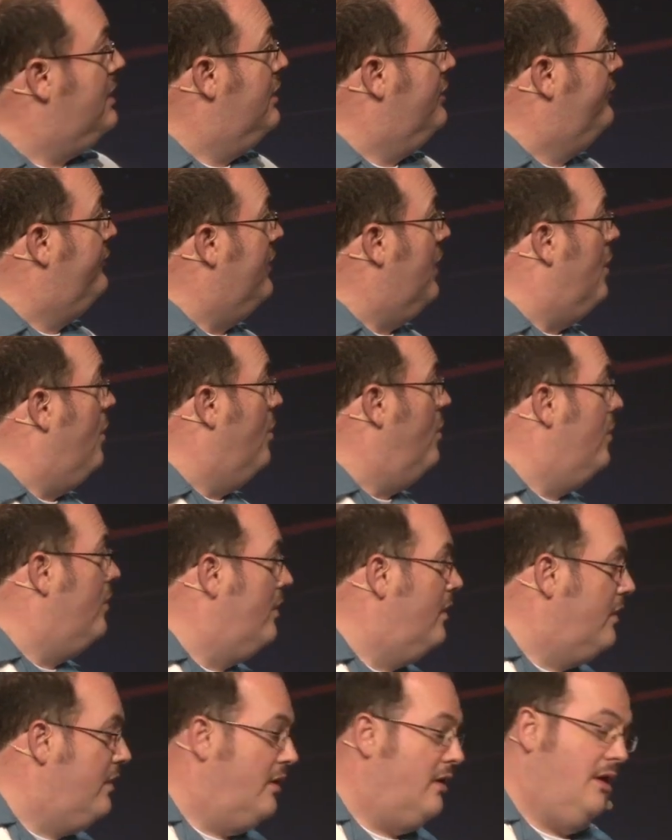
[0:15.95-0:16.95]

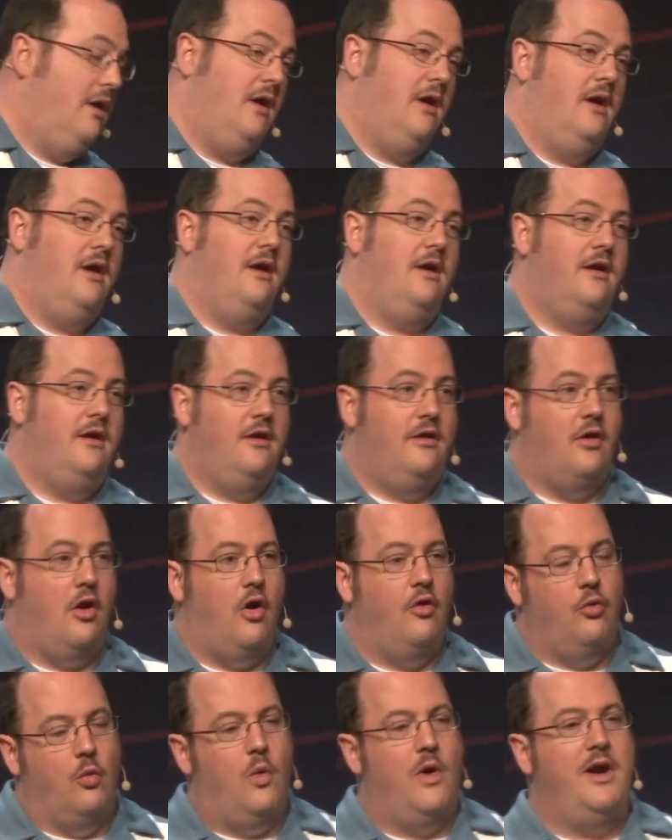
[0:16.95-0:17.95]
So
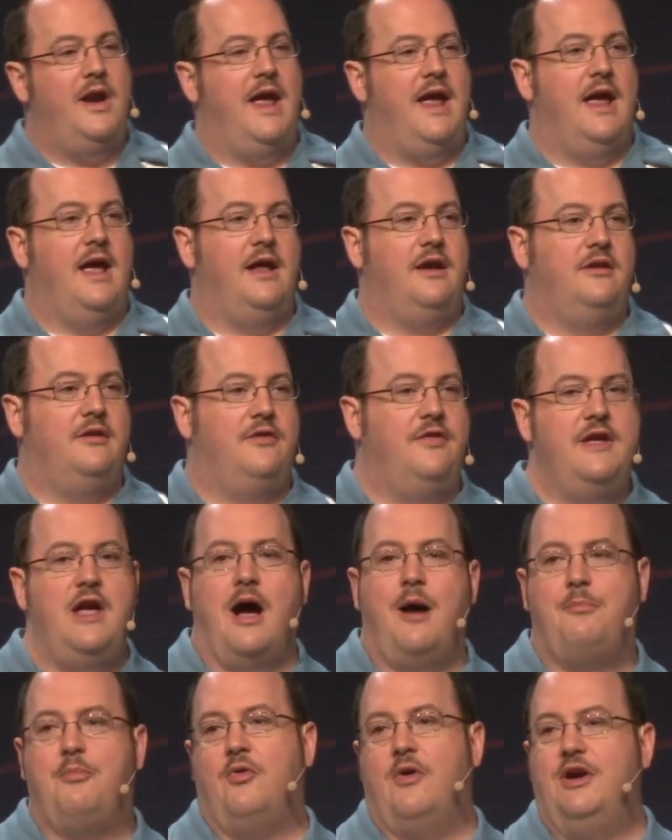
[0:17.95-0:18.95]
on the one hand, the
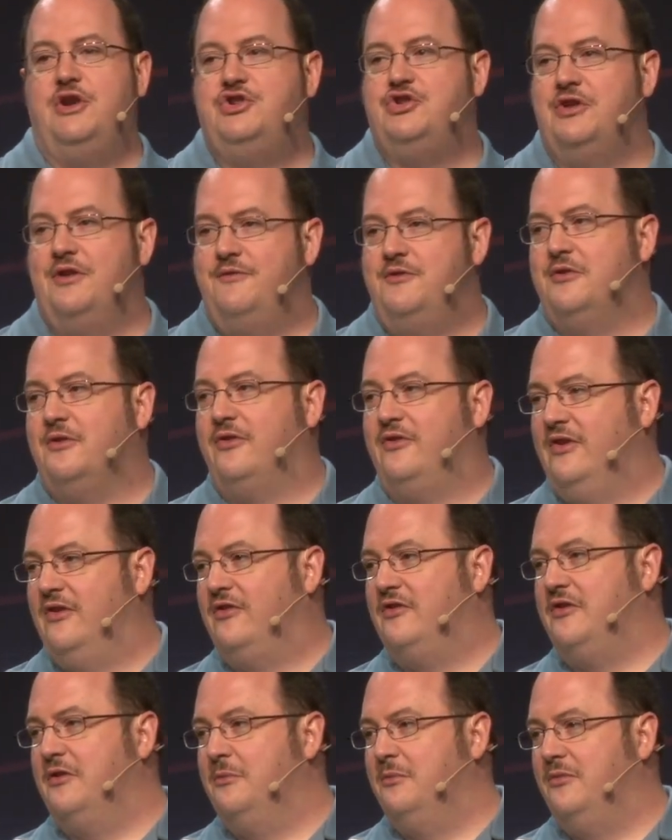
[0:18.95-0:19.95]
operation of your
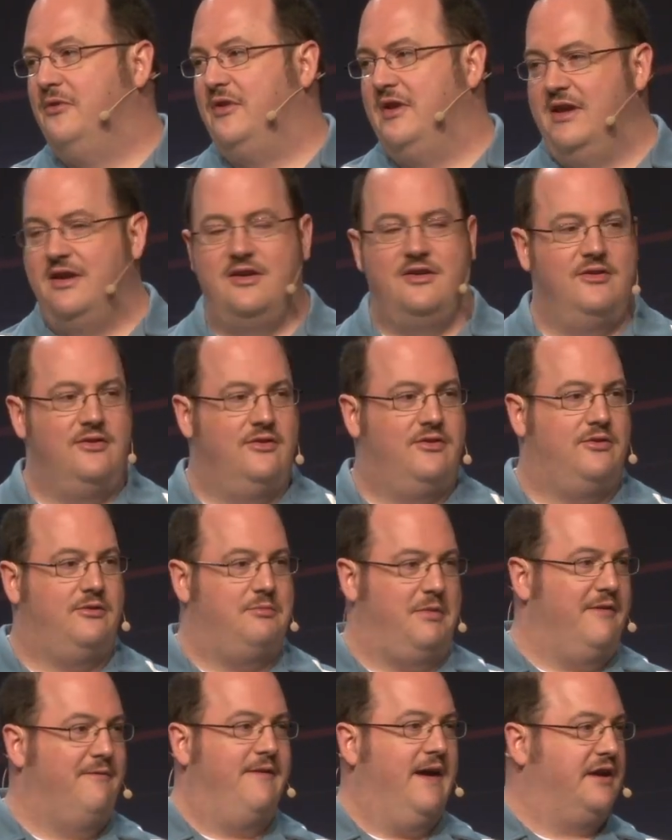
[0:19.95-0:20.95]
systems
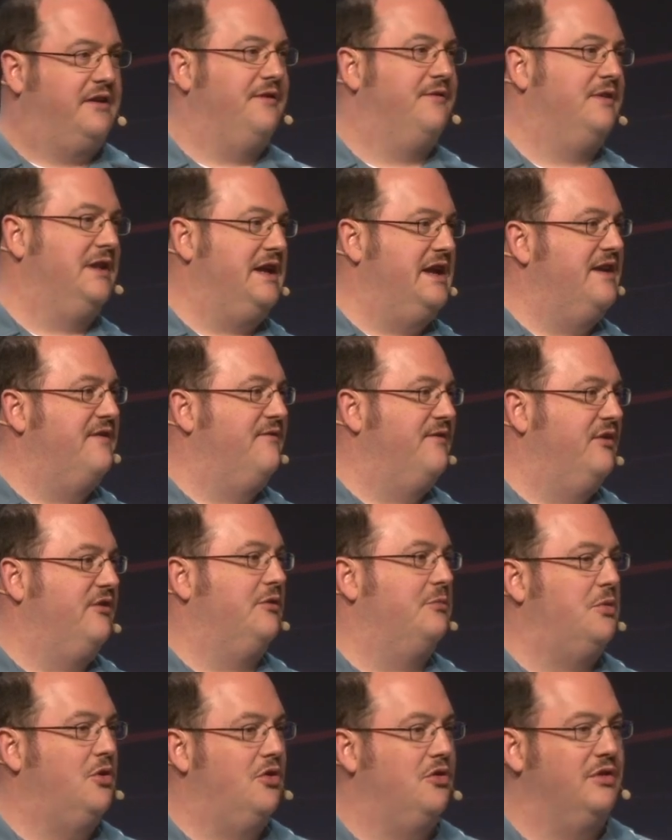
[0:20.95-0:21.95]
is effectively
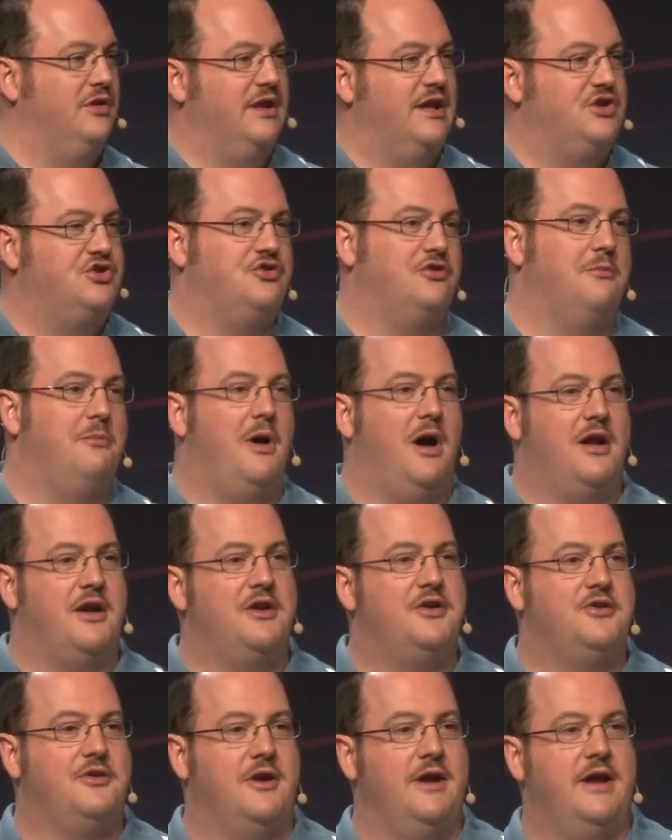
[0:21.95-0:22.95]
invisible unless you're
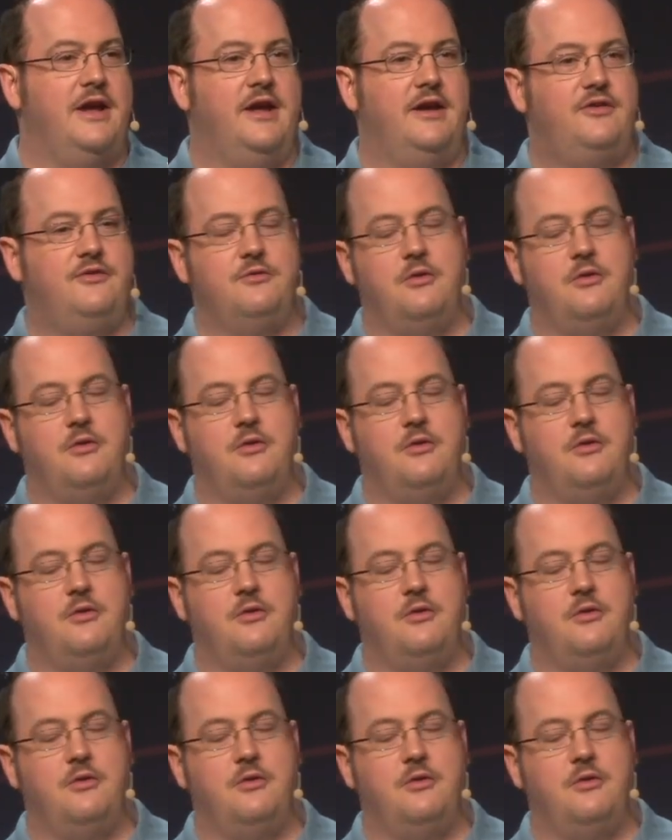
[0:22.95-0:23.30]
monitoring it,